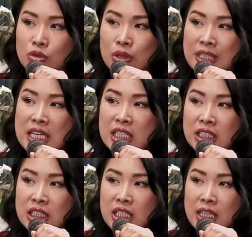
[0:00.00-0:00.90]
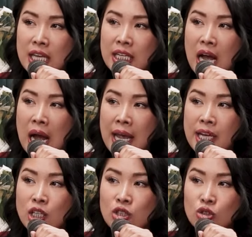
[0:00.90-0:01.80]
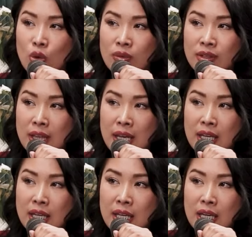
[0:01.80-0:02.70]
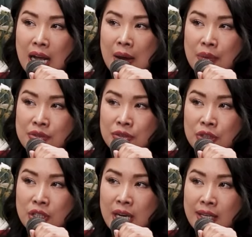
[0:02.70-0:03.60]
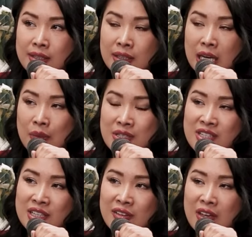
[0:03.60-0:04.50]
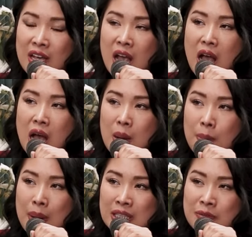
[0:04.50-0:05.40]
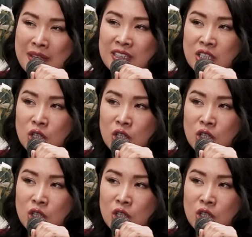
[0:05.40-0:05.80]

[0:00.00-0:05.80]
critique, that I don't think I was good. I think I was just giving participation